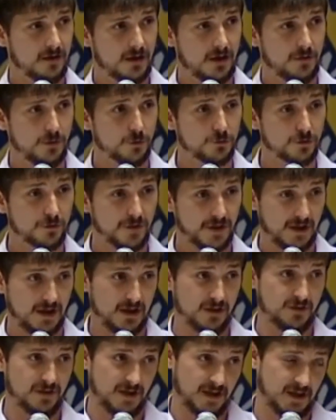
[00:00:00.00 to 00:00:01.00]
And those are the
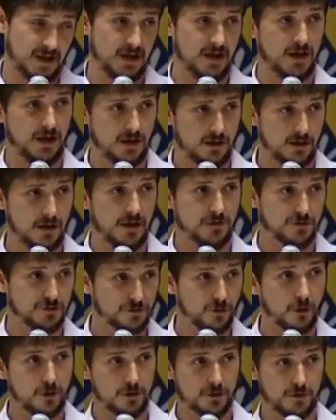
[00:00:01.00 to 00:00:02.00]
kids that get in and
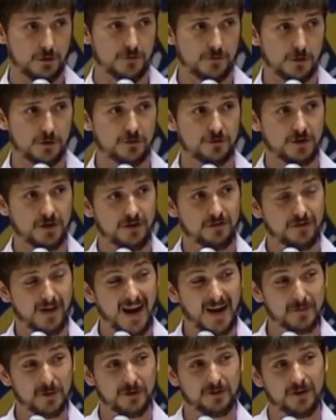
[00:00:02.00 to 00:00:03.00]
start university.
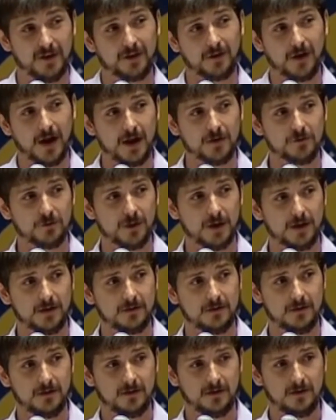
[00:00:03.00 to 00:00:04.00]
5% graduate.